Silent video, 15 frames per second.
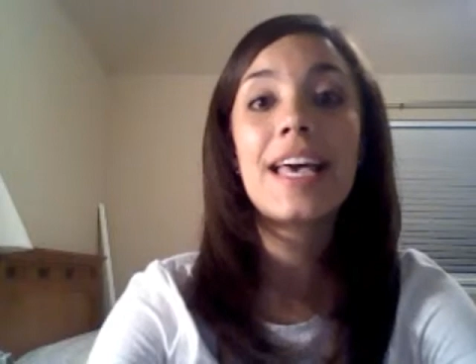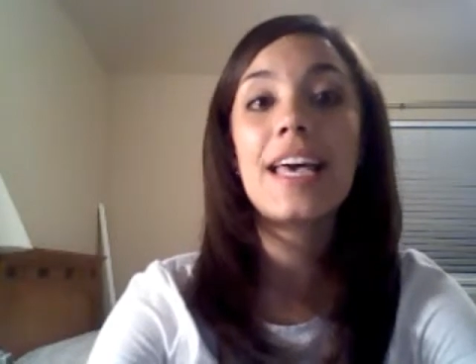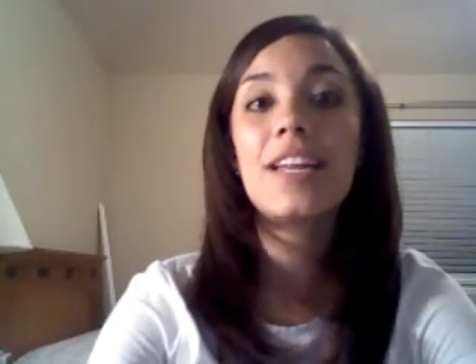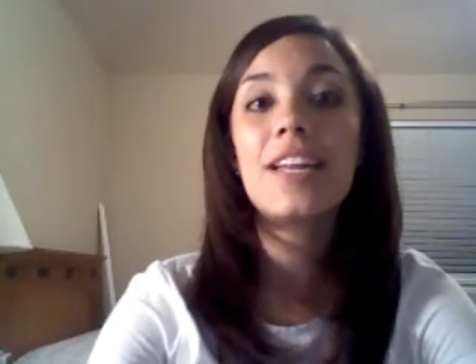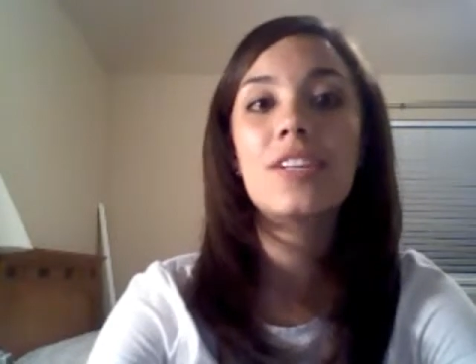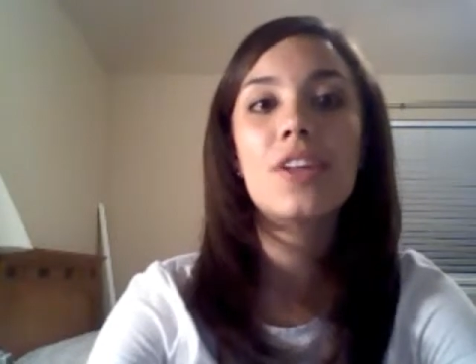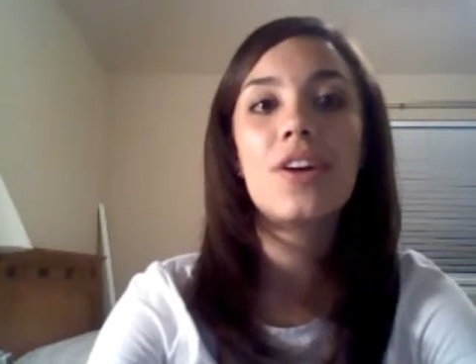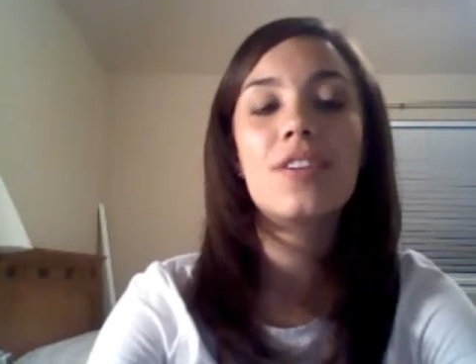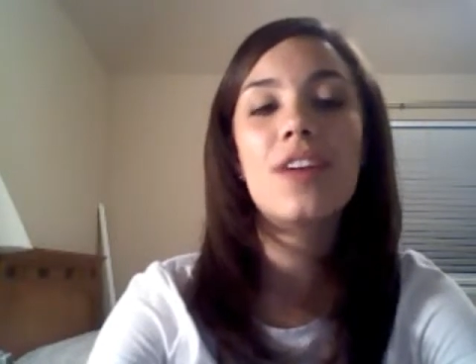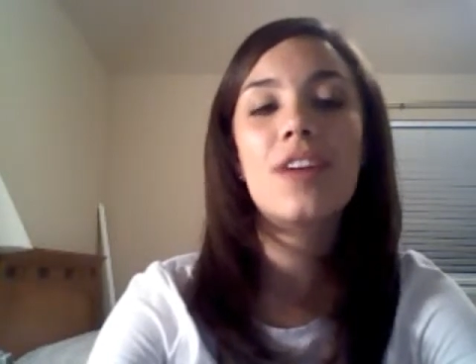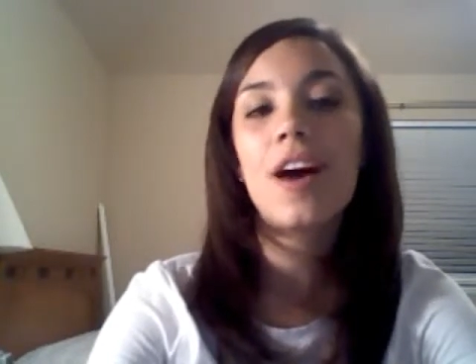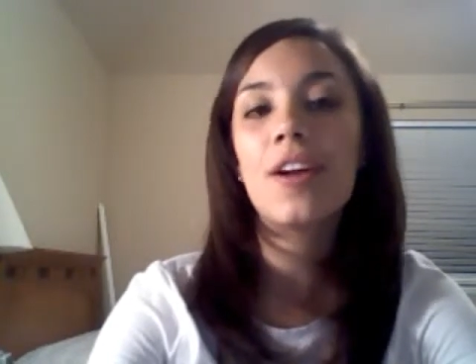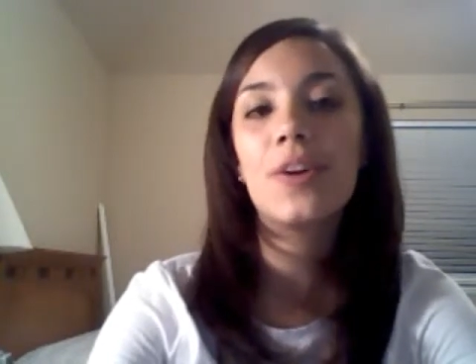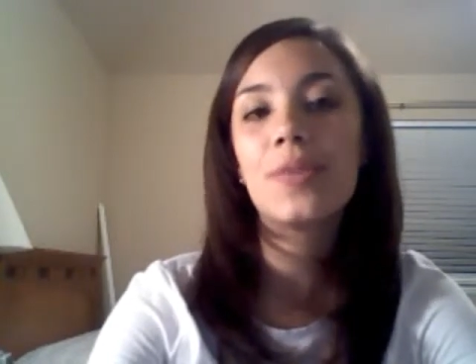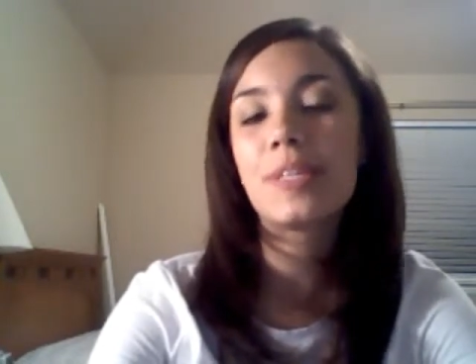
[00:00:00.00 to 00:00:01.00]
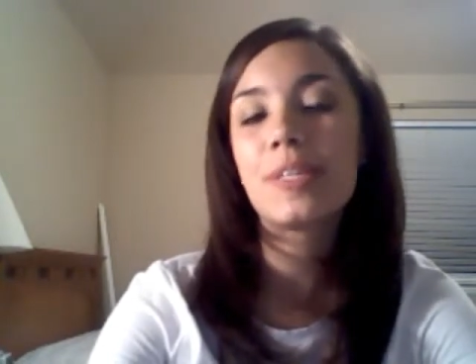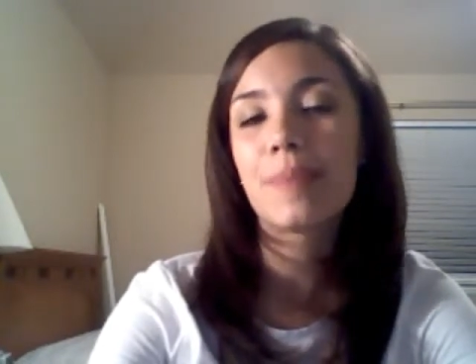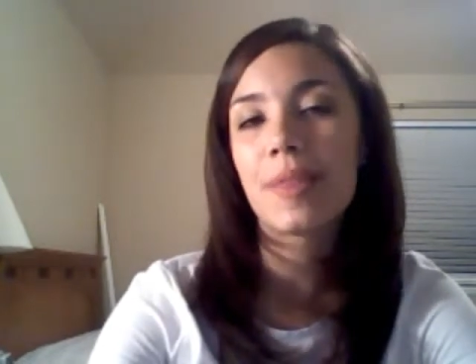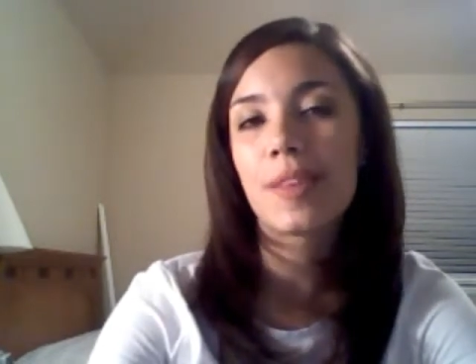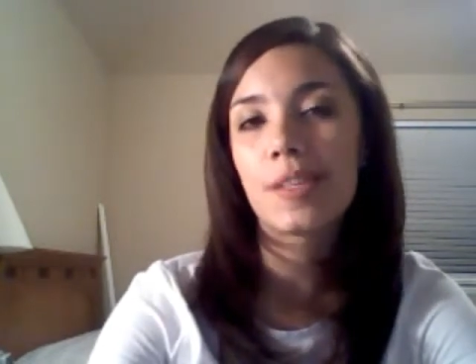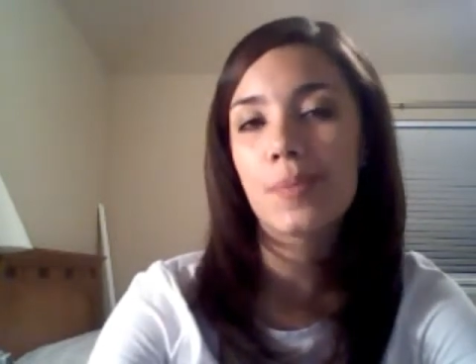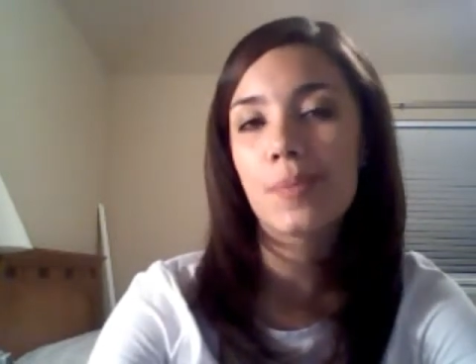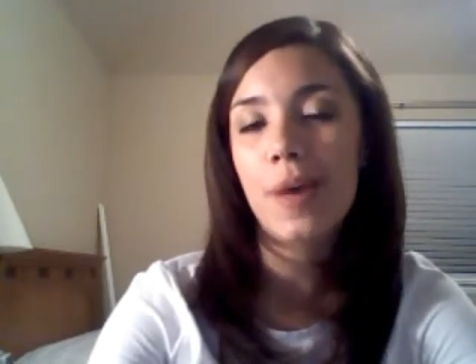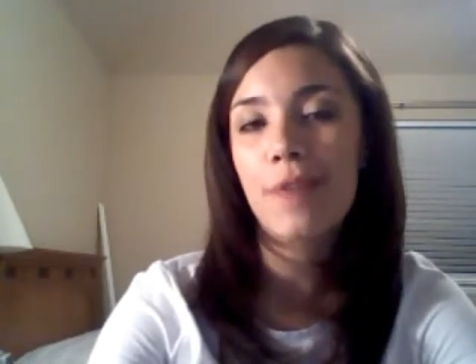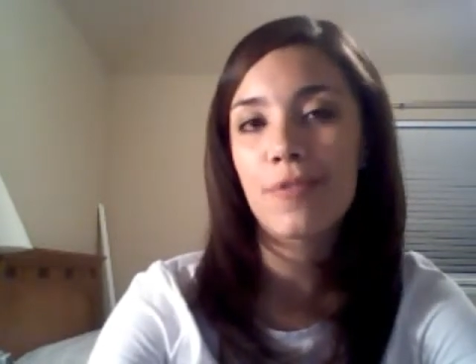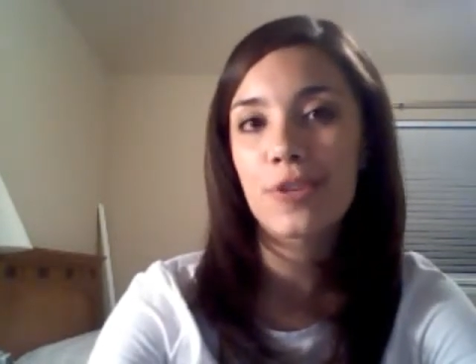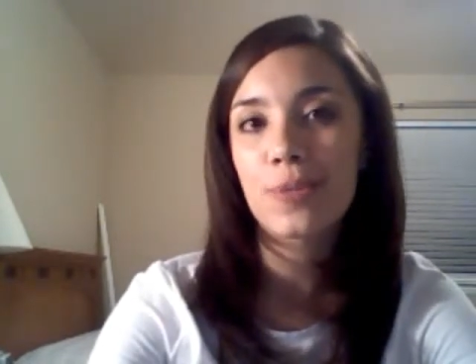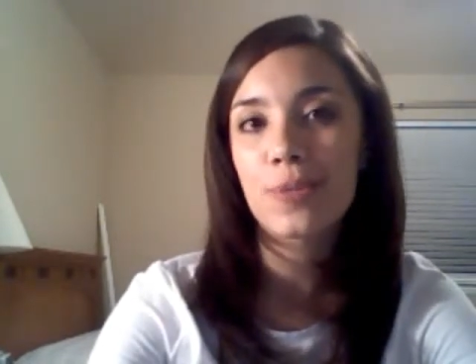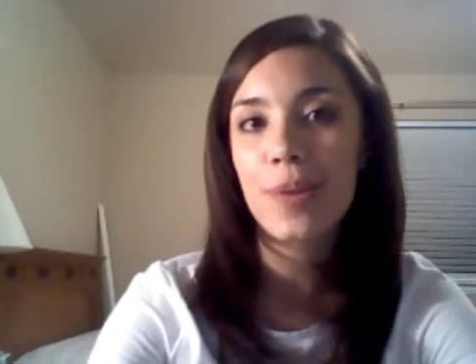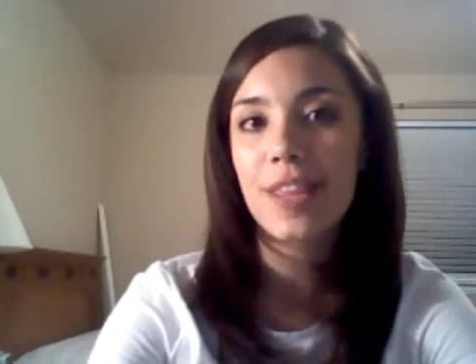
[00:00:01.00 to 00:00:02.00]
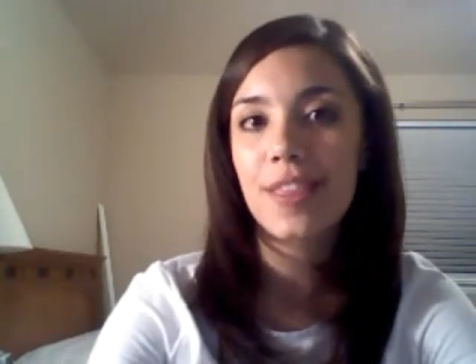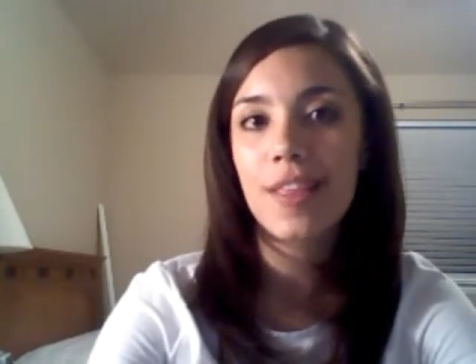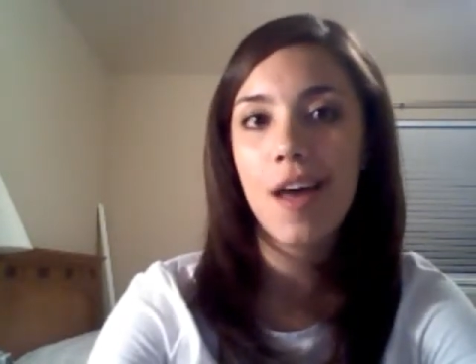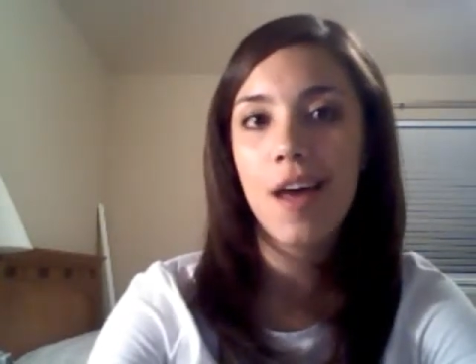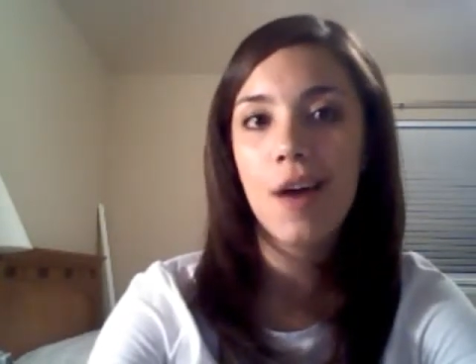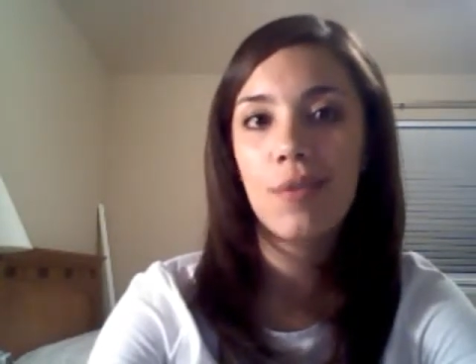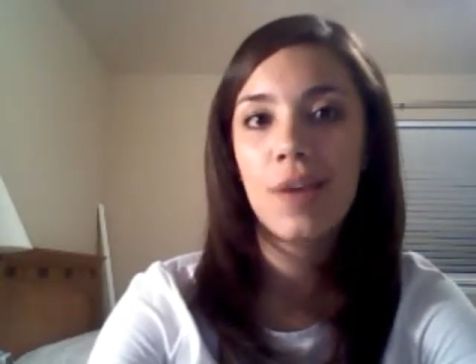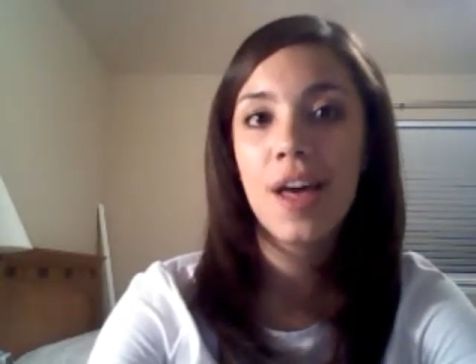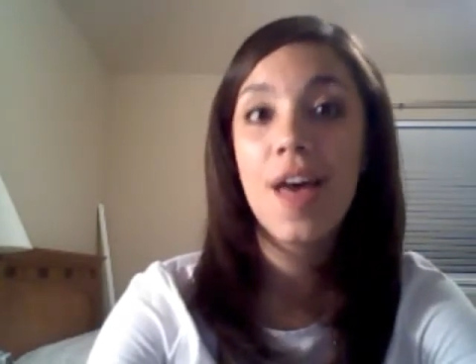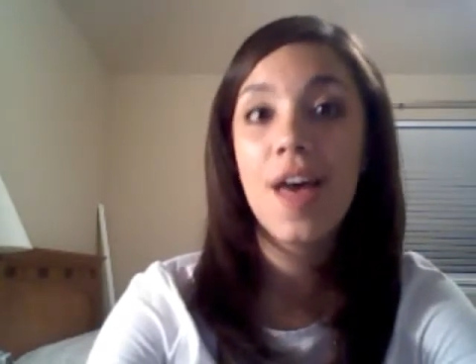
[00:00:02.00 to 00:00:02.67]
It has not always been this way for Sweden, though.